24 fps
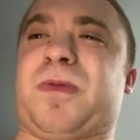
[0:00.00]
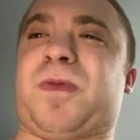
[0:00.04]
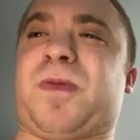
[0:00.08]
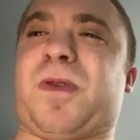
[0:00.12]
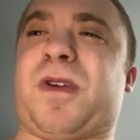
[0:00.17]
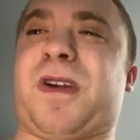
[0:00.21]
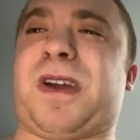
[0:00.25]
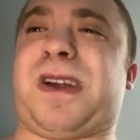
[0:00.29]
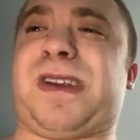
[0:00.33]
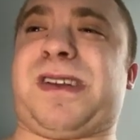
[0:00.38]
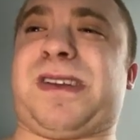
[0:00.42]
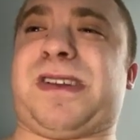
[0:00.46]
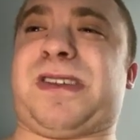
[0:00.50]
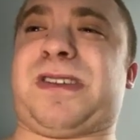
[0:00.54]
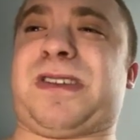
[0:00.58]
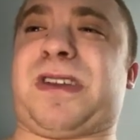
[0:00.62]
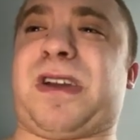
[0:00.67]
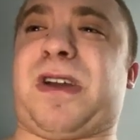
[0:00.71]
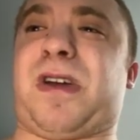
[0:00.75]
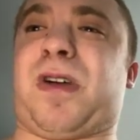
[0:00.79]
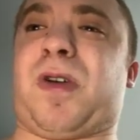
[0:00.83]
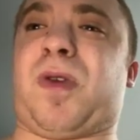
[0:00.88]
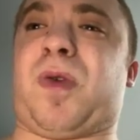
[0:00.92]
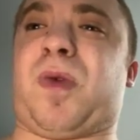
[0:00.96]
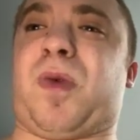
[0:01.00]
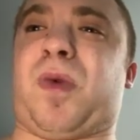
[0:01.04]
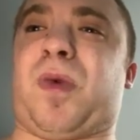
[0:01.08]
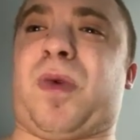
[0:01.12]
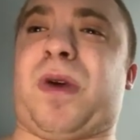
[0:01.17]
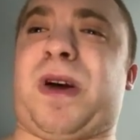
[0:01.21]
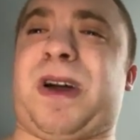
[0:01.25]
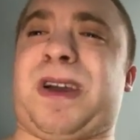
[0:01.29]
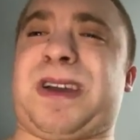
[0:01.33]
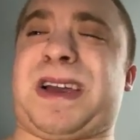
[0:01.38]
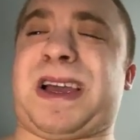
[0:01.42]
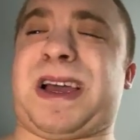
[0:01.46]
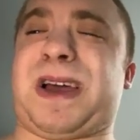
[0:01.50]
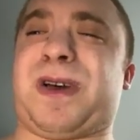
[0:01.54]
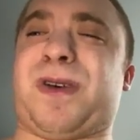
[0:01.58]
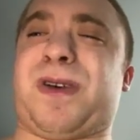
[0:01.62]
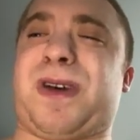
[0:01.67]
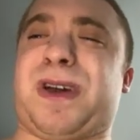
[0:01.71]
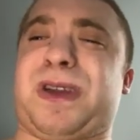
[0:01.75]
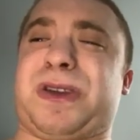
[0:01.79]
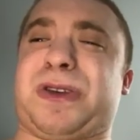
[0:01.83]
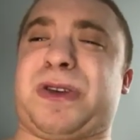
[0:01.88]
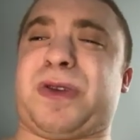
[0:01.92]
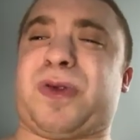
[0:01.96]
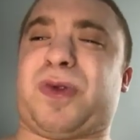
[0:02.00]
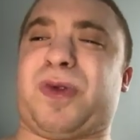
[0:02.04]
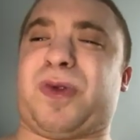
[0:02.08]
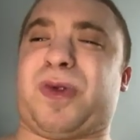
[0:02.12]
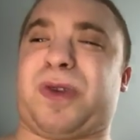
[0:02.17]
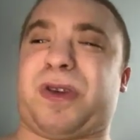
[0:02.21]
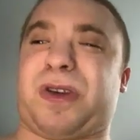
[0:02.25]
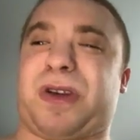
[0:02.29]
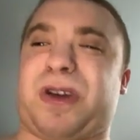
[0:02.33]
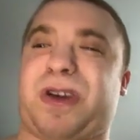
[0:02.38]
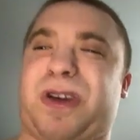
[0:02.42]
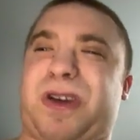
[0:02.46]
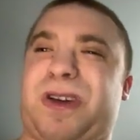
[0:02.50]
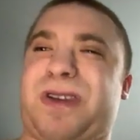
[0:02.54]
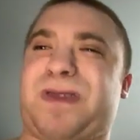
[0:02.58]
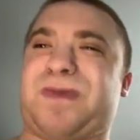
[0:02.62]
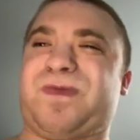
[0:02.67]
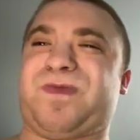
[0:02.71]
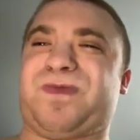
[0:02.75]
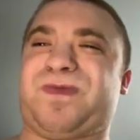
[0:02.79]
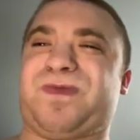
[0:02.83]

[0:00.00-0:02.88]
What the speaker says: probably just gonna walk out on tour.